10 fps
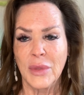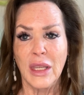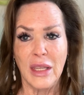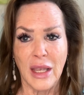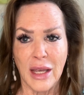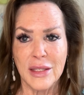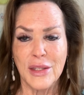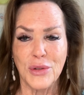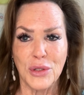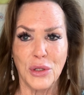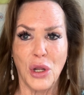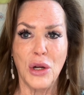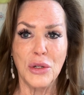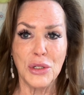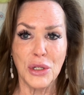Yes, there's a
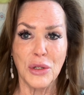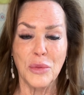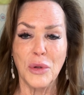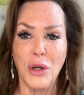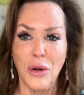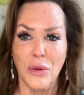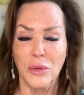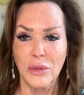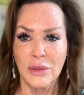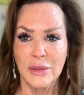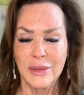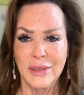long-term goal,